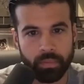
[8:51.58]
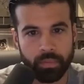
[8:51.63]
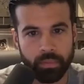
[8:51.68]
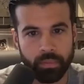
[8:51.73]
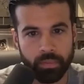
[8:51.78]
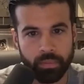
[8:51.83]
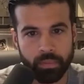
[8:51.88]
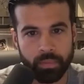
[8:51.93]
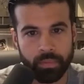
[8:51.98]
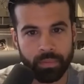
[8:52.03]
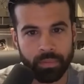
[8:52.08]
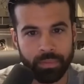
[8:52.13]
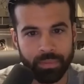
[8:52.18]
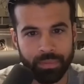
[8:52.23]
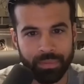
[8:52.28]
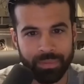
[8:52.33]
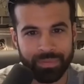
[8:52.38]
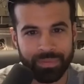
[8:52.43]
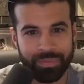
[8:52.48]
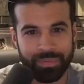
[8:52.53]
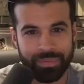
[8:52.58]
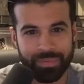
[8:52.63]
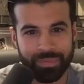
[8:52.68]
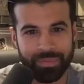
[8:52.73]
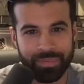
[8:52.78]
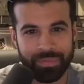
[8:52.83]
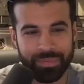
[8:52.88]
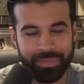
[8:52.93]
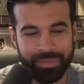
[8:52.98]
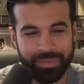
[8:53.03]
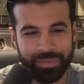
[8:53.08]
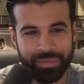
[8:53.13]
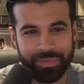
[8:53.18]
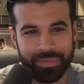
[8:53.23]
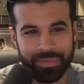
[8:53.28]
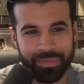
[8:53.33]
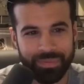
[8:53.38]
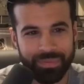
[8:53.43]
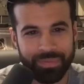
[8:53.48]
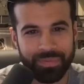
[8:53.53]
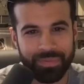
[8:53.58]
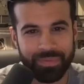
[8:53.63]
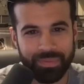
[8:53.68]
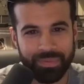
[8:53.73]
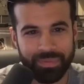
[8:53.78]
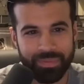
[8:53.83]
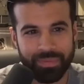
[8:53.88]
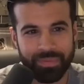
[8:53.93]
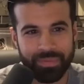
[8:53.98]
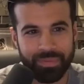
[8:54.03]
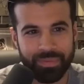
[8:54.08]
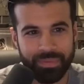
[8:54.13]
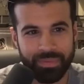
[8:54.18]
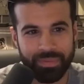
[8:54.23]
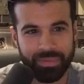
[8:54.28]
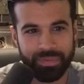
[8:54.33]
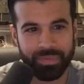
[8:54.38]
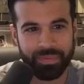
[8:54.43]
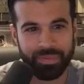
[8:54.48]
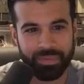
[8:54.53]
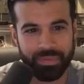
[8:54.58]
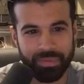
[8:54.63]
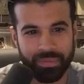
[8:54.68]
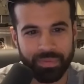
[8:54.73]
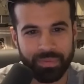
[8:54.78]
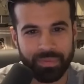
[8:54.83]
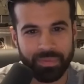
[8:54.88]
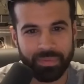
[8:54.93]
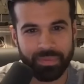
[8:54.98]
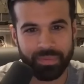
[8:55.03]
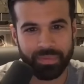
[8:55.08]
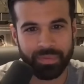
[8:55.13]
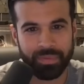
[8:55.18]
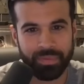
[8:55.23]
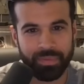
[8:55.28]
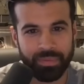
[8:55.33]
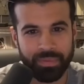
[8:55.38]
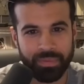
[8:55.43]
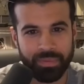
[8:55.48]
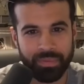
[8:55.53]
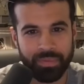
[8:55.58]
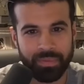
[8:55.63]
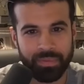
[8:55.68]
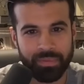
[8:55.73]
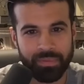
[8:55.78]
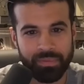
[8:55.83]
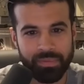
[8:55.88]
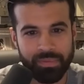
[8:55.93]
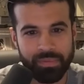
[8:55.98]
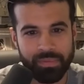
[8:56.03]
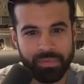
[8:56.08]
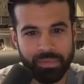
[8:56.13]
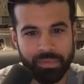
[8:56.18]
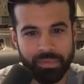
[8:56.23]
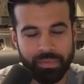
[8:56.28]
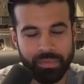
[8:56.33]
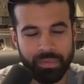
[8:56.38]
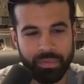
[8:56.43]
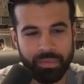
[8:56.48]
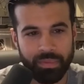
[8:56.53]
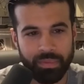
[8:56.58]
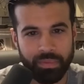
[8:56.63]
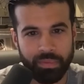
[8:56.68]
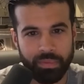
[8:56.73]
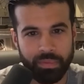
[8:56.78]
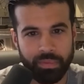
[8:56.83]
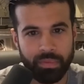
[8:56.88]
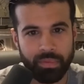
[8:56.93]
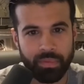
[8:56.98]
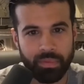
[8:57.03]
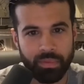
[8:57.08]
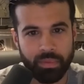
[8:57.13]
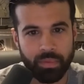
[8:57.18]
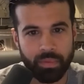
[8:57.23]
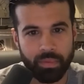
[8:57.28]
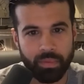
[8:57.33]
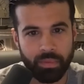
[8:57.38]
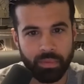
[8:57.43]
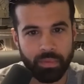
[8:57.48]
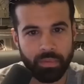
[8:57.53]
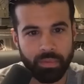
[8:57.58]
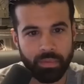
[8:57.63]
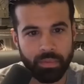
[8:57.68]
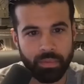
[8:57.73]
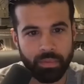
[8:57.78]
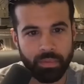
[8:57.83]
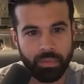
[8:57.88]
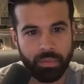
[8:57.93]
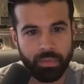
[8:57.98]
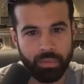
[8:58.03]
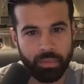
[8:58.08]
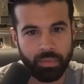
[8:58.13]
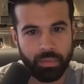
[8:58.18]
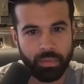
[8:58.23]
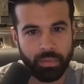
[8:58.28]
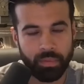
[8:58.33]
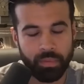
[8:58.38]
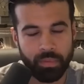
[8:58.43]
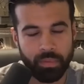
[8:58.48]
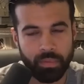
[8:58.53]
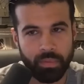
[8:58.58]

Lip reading: This person isn't speaking.